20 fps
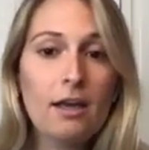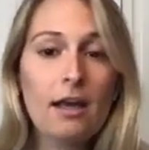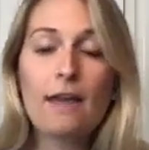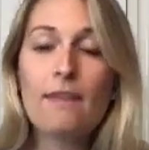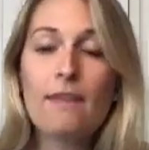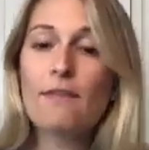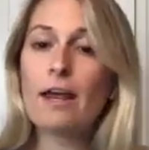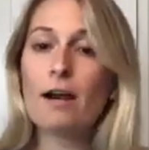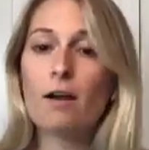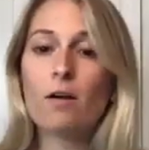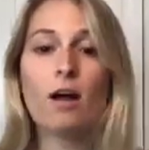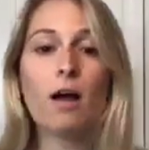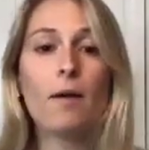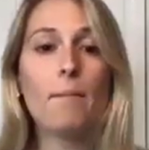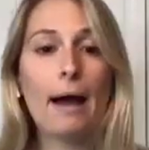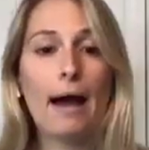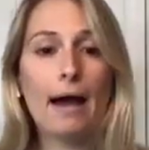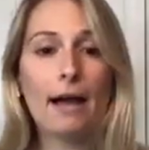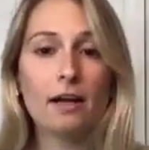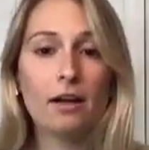and then I'll come
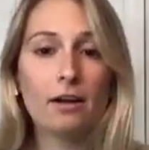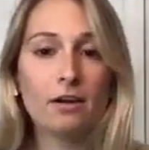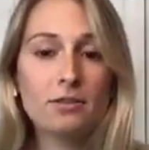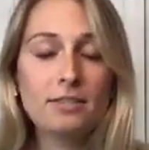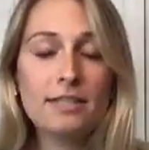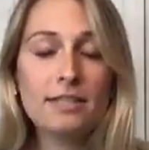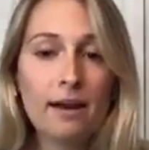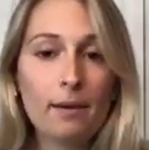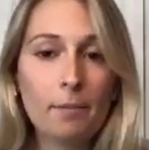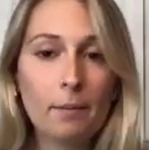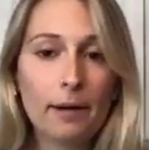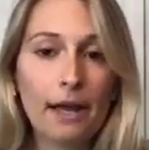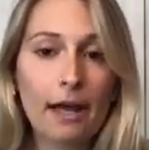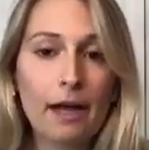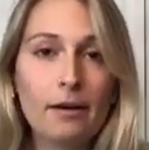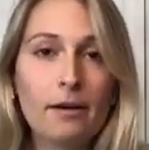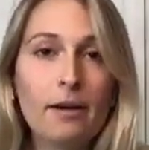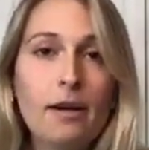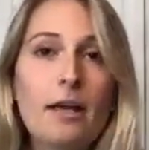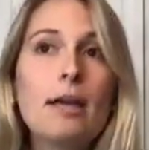back and I'll do stand-up
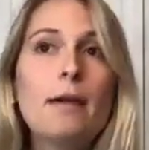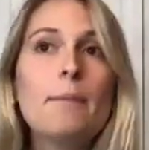again.